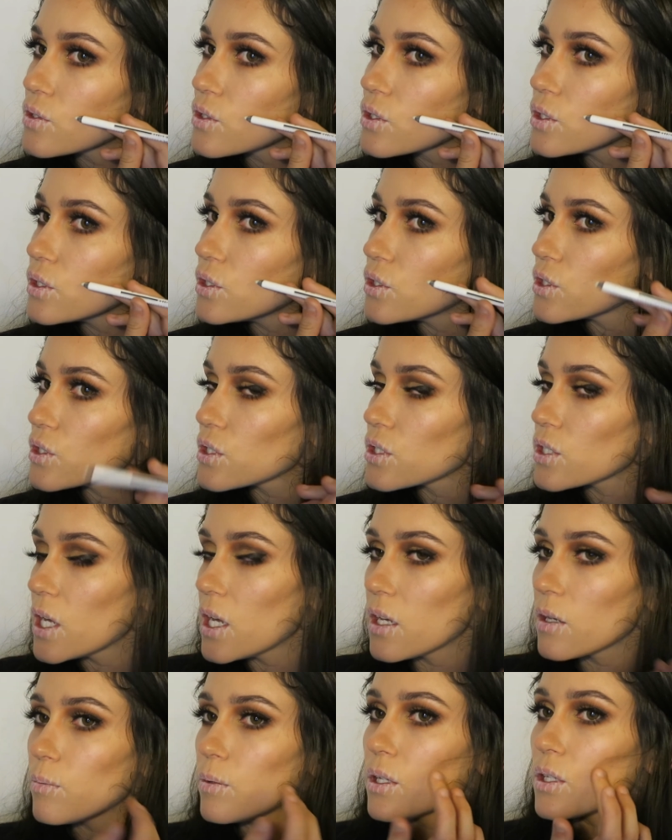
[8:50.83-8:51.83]
It's gonna just
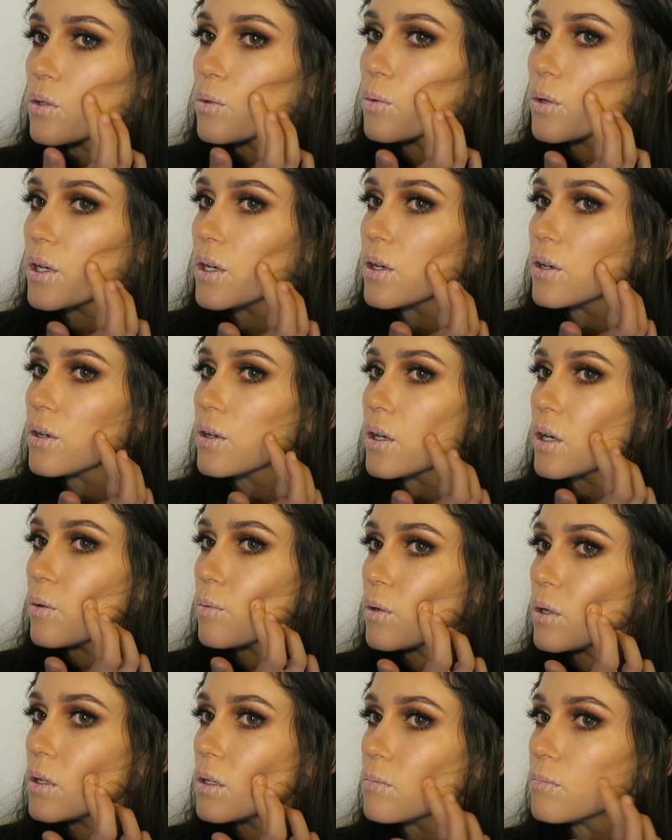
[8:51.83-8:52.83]
take me to where I
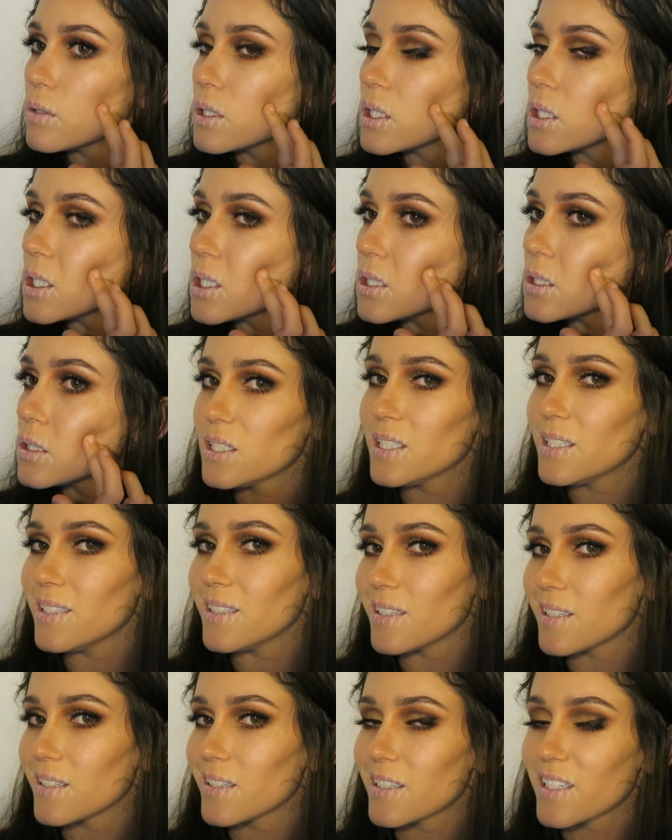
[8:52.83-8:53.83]
want my
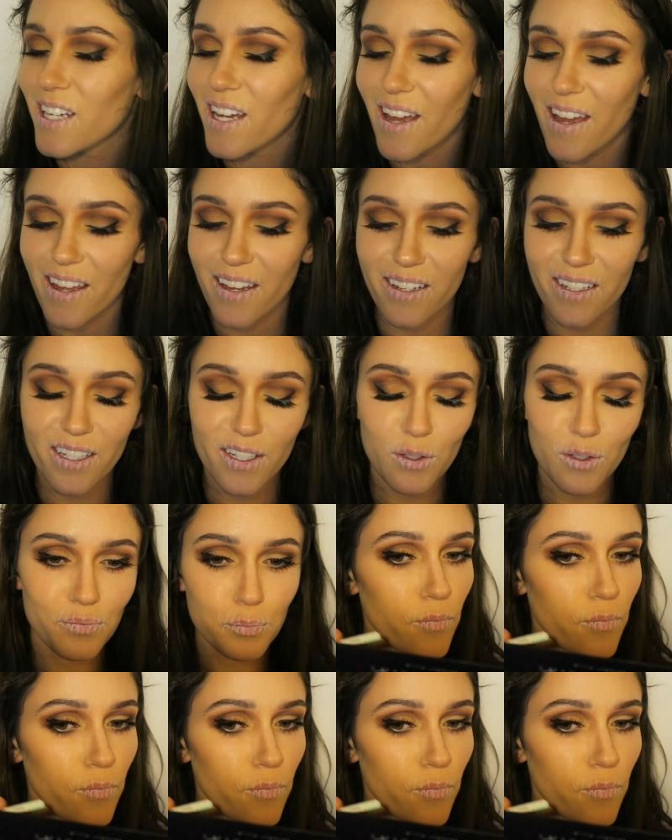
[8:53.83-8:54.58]
teeth to end.